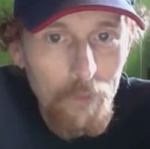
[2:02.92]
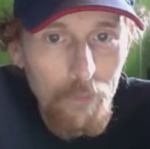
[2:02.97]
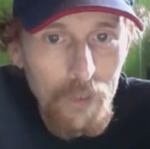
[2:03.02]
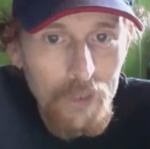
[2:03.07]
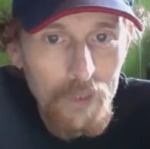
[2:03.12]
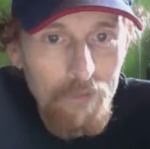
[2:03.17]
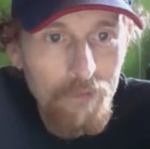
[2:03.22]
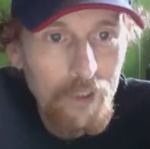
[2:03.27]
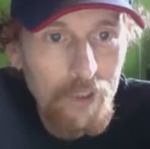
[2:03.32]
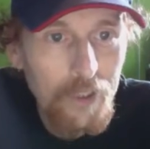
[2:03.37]

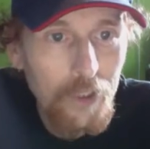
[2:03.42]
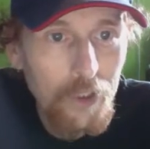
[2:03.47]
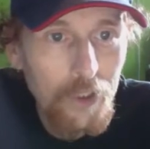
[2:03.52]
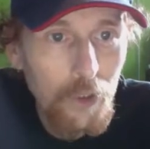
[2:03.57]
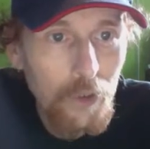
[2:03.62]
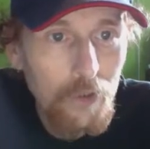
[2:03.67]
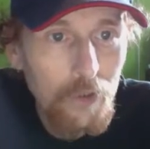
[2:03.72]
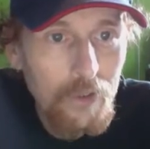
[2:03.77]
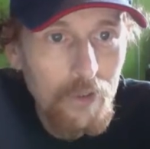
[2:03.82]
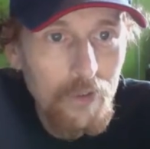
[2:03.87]
video.
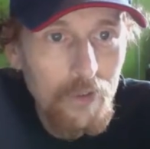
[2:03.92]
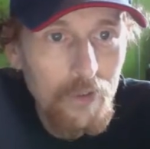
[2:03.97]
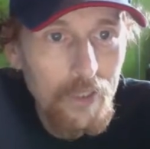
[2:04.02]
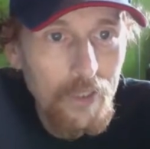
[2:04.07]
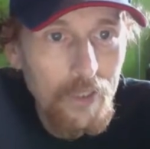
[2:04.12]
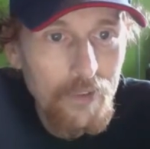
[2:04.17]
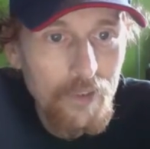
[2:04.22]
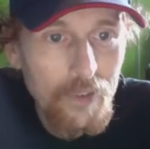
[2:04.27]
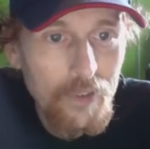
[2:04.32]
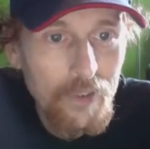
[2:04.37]

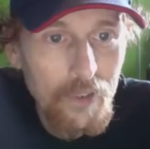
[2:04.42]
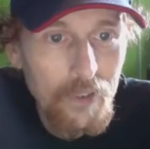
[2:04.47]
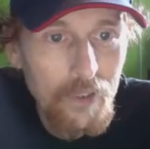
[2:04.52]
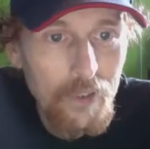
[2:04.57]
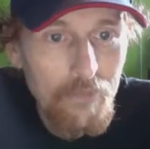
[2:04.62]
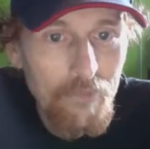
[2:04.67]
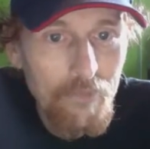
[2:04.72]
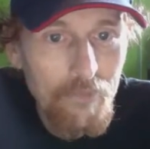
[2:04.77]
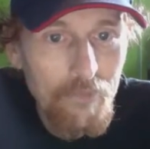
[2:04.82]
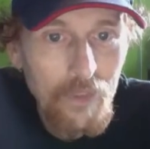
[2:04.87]
That's the
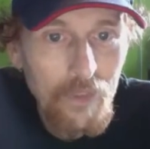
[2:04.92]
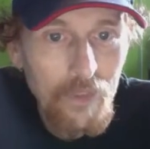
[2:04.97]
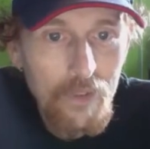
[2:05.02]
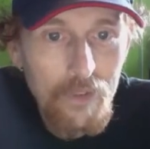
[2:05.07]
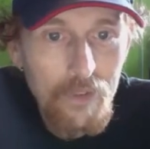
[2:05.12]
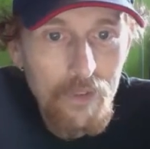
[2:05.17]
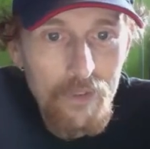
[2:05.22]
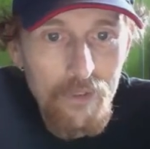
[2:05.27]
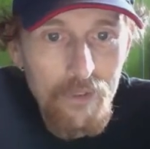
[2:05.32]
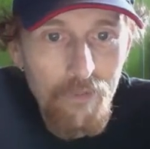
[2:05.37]

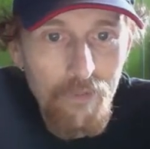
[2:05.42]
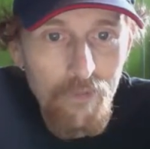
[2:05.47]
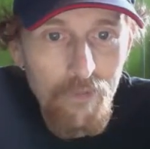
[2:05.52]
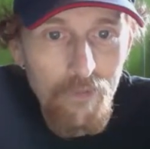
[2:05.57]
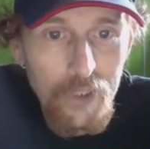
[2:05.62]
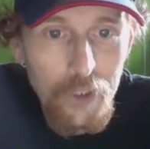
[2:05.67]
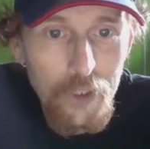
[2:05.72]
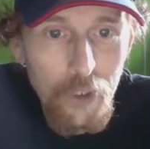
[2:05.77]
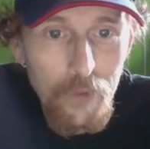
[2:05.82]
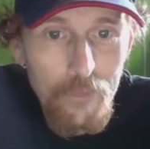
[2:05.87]

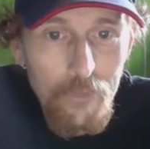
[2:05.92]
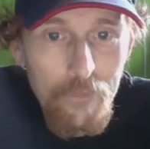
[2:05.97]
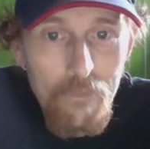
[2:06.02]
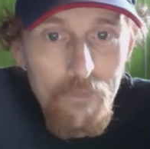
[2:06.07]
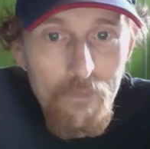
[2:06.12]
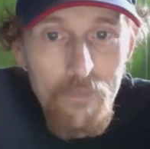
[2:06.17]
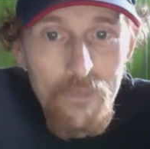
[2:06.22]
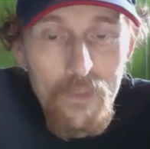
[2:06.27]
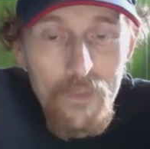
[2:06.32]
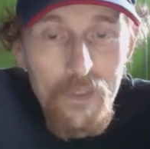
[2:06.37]
video
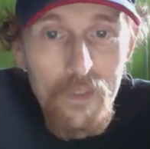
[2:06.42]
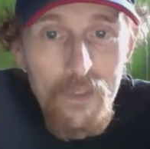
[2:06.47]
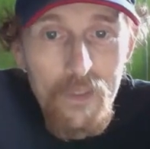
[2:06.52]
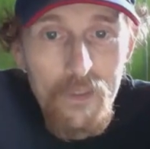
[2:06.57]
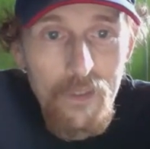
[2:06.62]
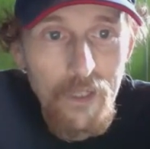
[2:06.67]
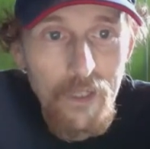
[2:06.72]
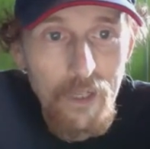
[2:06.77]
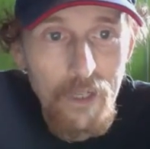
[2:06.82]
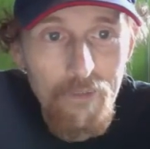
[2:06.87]

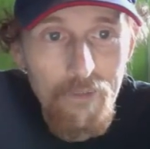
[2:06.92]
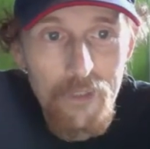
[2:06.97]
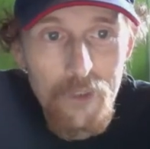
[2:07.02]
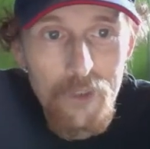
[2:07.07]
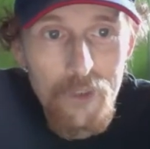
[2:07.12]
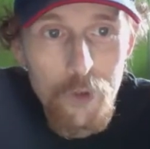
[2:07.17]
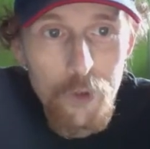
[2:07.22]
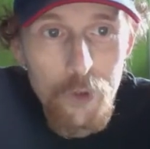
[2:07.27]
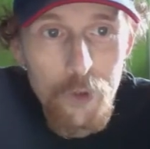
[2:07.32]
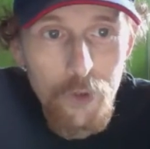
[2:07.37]
that I've
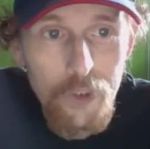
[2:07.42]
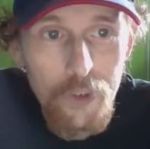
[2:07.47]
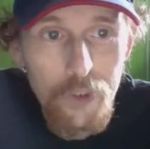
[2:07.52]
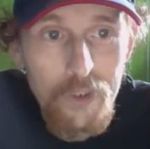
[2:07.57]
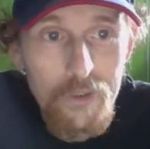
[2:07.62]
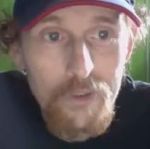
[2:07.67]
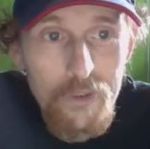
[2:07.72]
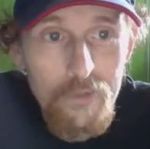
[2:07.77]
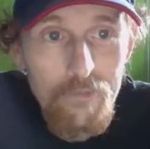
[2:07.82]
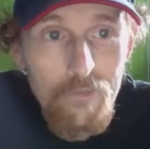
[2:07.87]
inserted
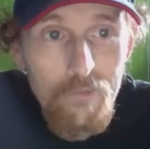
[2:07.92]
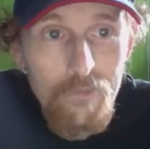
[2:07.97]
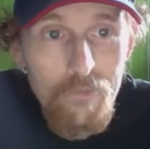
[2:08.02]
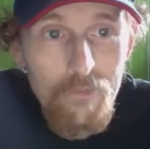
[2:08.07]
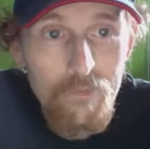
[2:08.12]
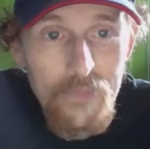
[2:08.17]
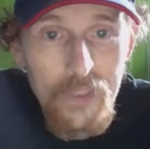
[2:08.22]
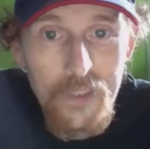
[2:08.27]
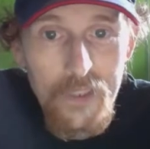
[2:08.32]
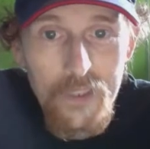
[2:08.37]

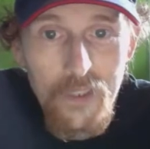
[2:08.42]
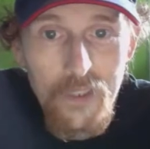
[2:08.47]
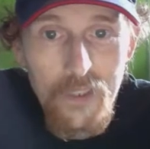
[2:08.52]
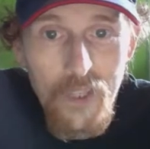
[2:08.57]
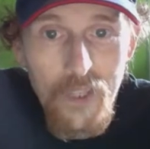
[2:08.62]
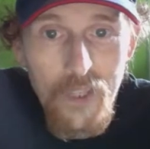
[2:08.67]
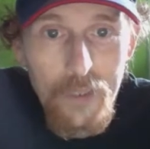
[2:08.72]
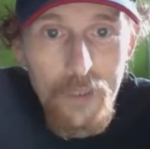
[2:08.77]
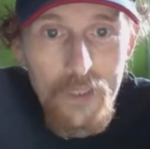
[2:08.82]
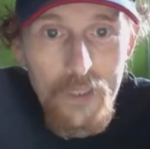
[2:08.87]
into that
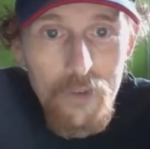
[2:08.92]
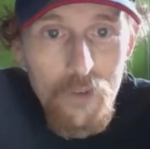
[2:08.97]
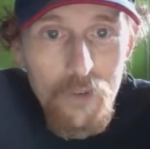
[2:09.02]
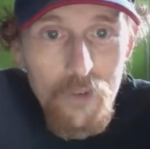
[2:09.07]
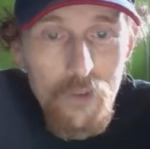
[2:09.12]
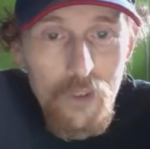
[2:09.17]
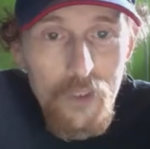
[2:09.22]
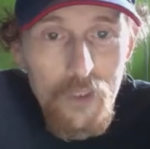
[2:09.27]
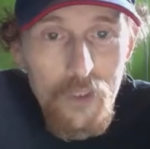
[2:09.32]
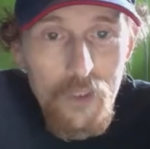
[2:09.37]
page.
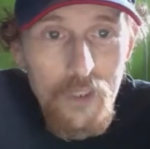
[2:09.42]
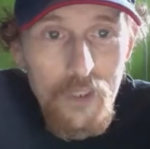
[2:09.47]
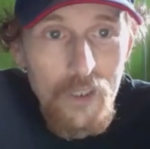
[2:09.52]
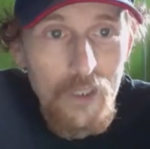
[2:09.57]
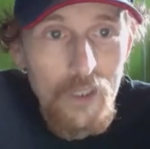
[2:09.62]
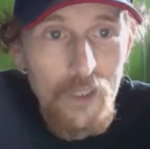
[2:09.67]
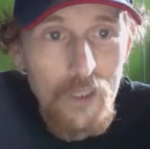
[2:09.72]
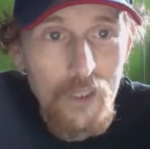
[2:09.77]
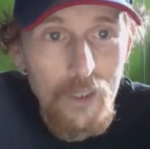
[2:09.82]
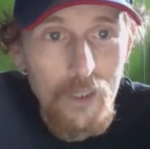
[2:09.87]

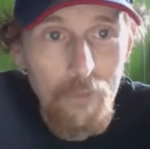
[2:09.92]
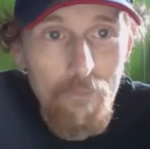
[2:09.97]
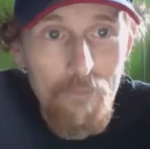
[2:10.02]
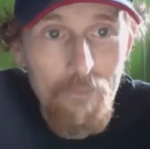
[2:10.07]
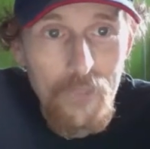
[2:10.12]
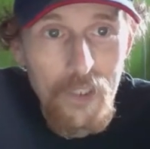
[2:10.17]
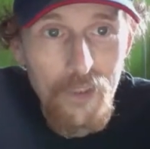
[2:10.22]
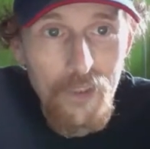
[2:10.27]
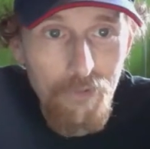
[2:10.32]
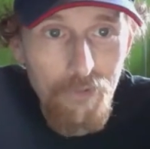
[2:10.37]
In
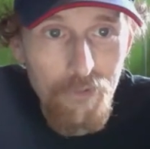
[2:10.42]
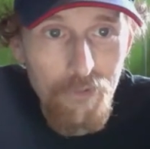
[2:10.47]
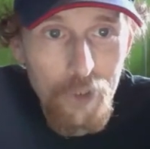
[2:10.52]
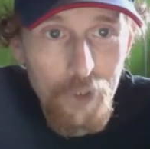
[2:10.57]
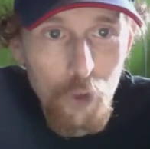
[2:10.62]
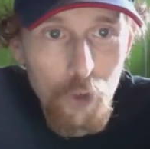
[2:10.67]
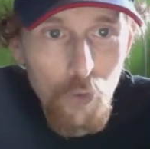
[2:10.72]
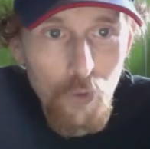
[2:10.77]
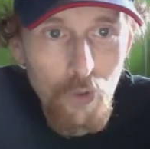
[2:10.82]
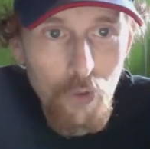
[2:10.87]
the
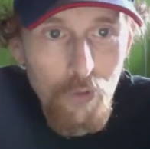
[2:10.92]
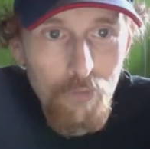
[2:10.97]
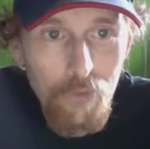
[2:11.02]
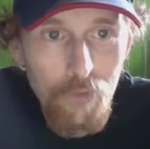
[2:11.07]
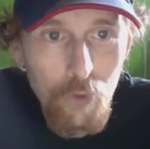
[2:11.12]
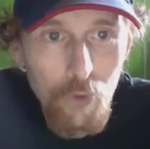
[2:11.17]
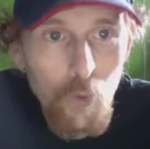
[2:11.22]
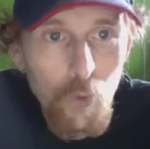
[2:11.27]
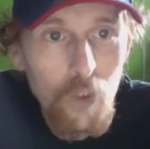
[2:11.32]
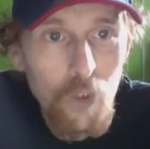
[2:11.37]
visual
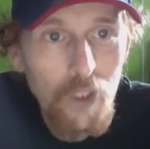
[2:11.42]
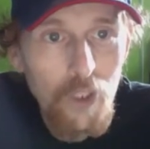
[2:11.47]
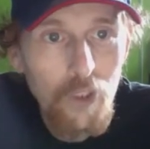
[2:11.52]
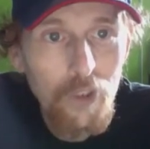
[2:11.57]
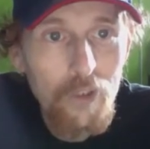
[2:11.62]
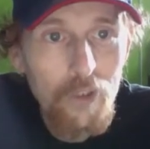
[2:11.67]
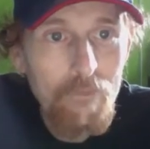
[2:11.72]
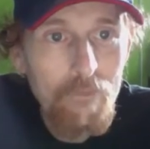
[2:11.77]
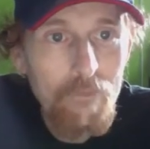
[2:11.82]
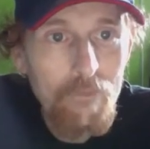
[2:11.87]
view here,
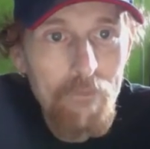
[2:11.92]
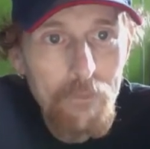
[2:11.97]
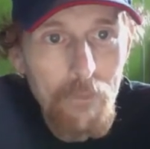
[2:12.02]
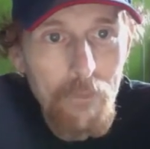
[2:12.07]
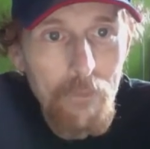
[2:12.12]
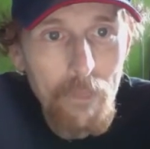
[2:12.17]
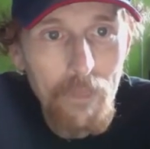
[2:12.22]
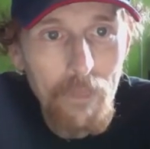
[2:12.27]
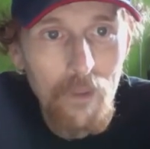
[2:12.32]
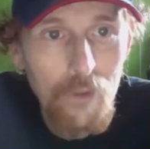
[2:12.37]

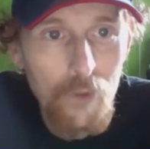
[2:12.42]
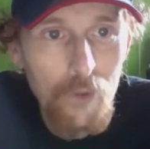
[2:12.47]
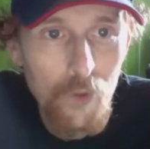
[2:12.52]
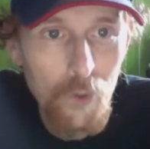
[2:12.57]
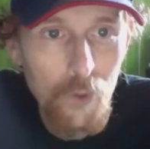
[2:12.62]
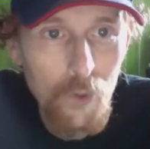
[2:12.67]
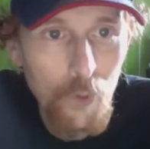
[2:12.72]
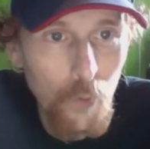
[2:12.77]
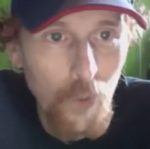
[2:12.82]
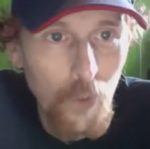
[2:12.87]
you